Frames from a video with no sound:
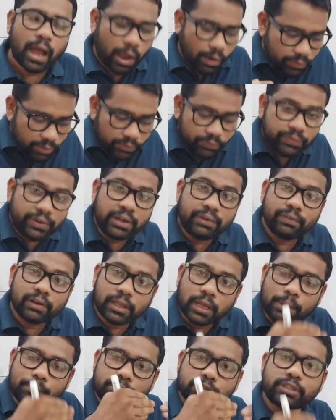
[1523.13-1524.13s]
Our feet
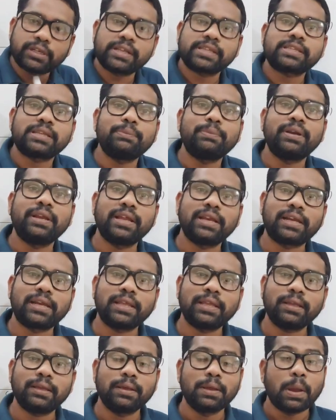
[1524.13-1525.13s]
will come to the rest
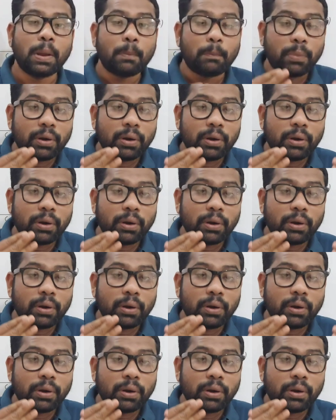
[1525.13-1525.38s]
immediately.